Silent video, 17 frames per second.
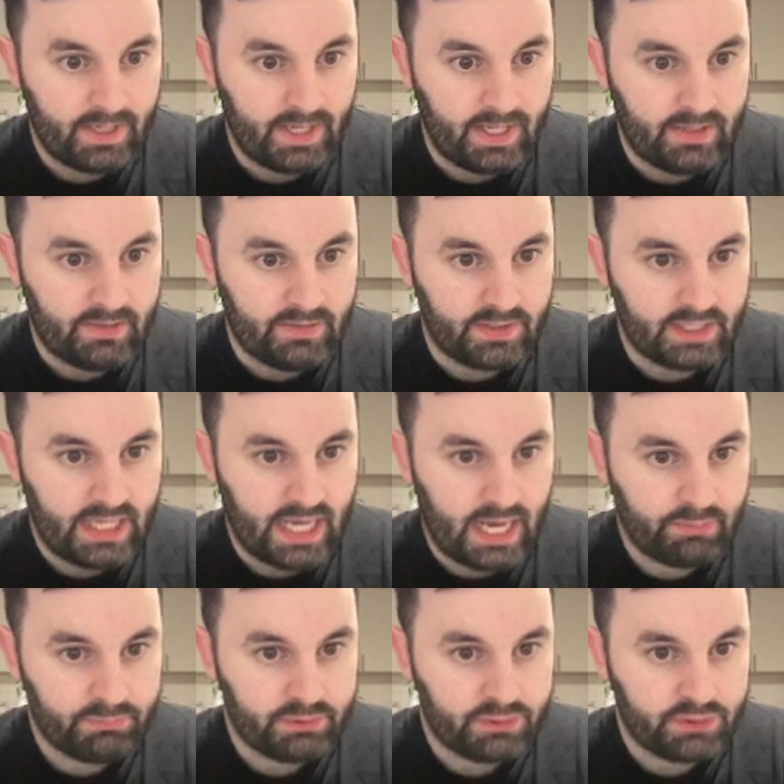And then the
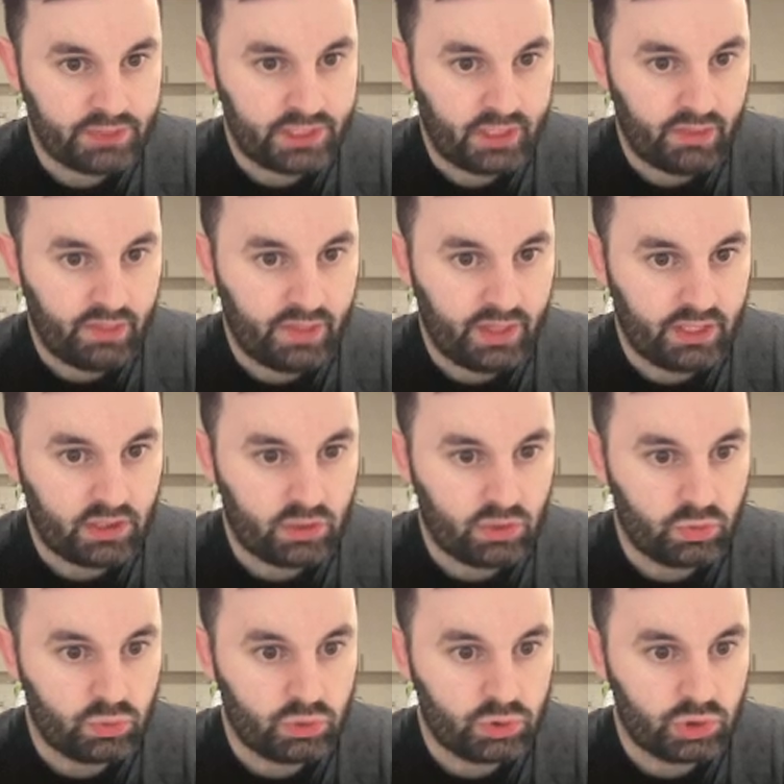captaincy, I think,
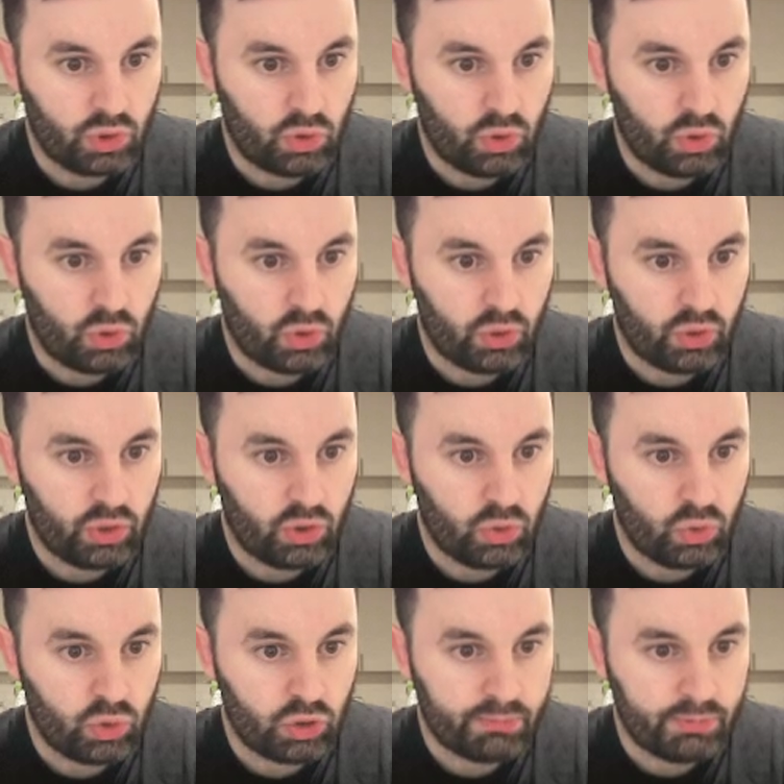goes on
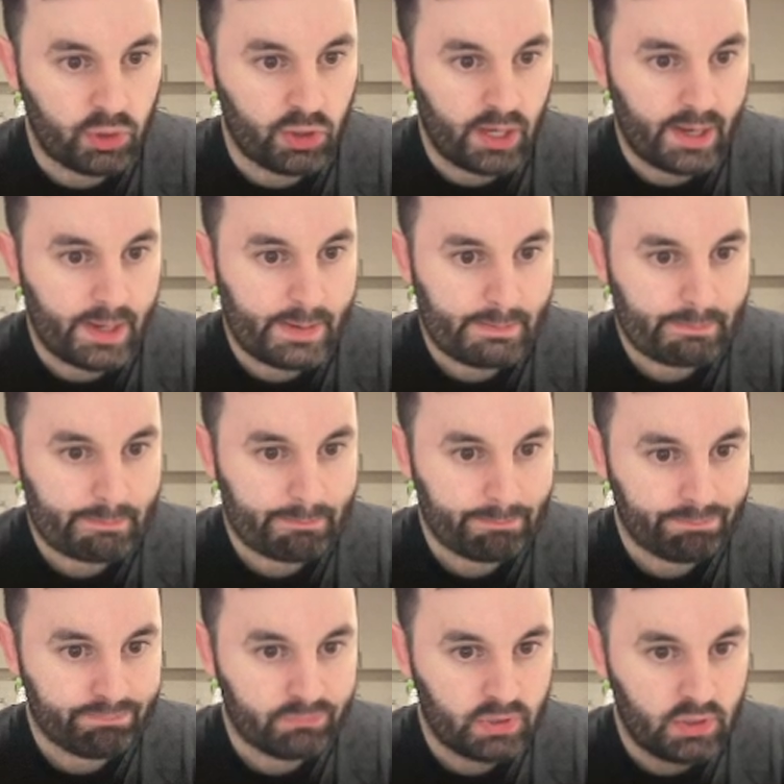Okamura
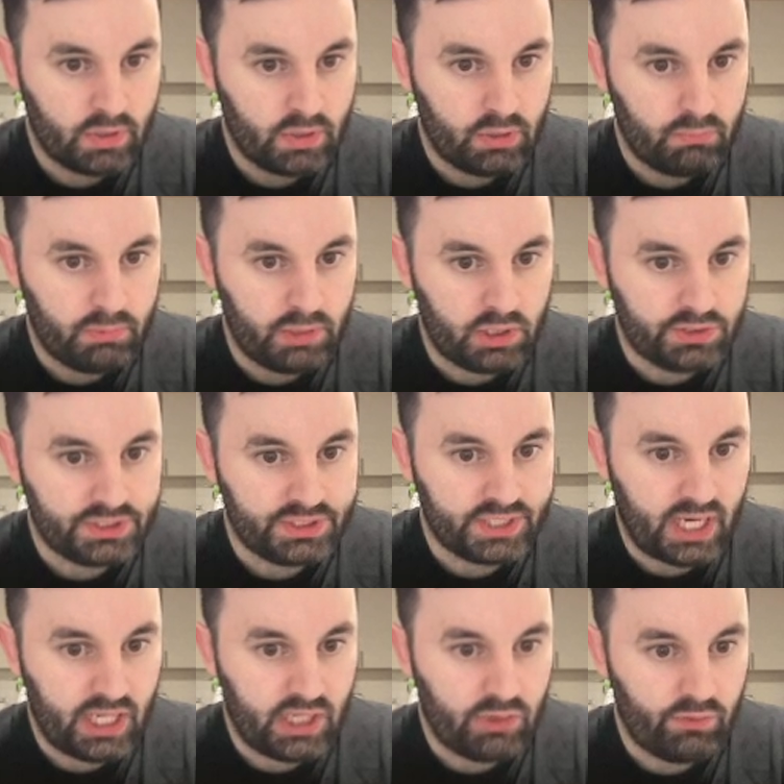because he's
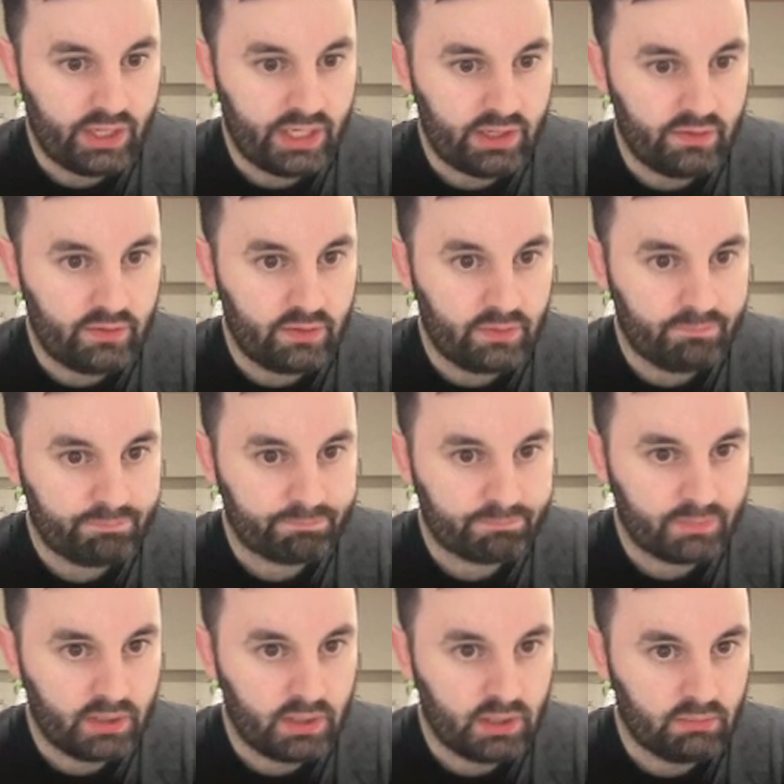highly rated
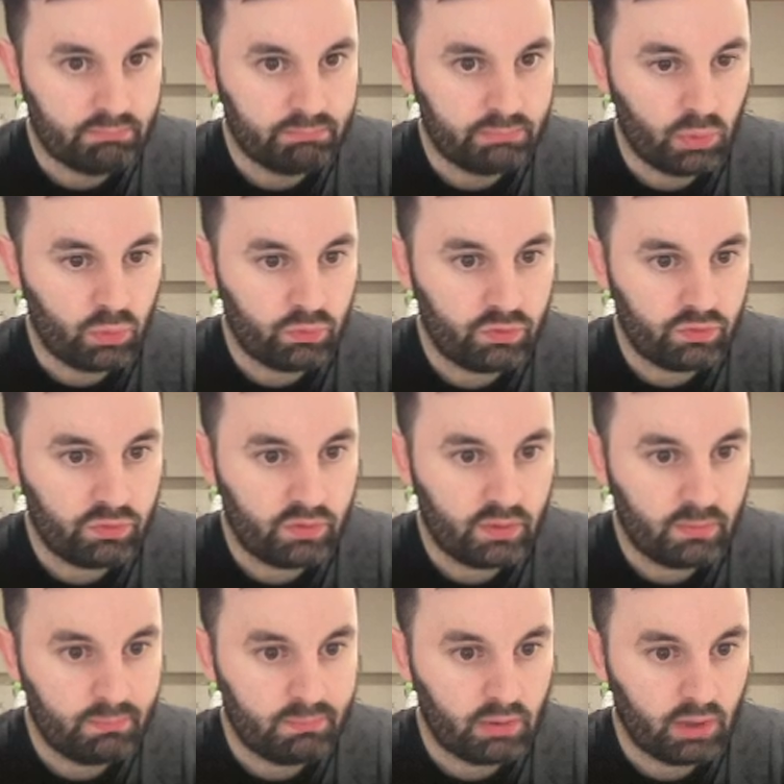in both
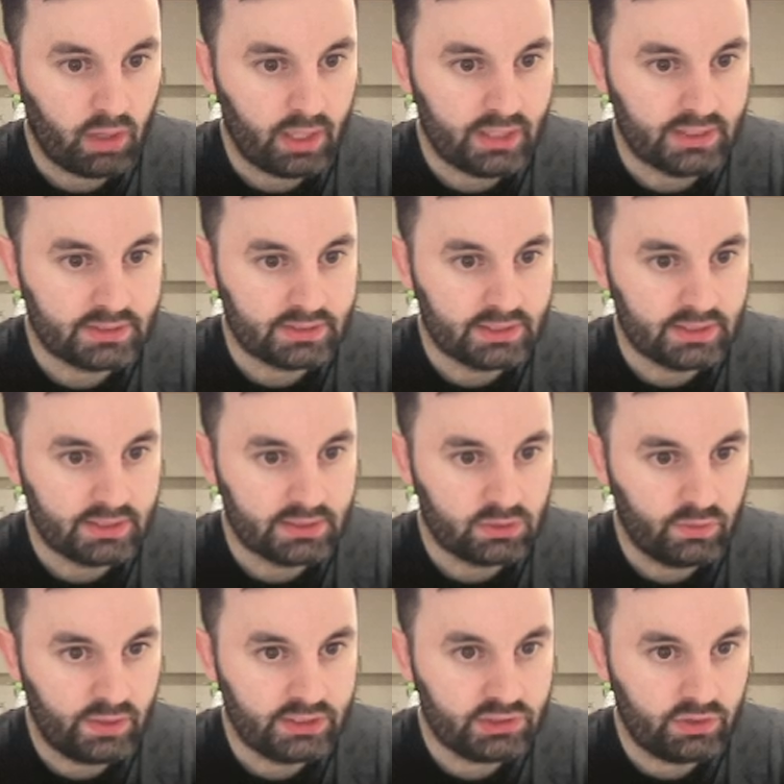places.
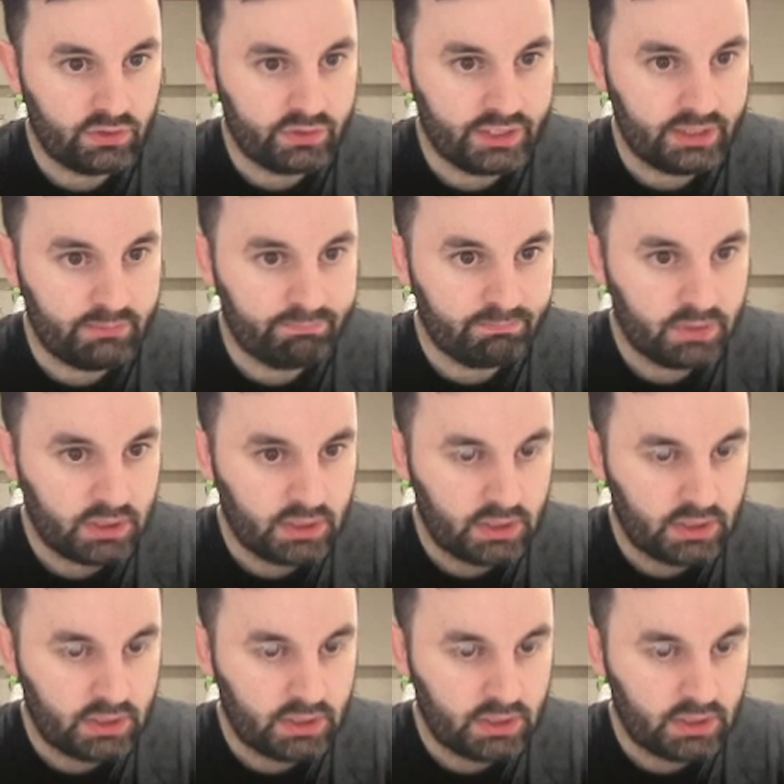So there's another team.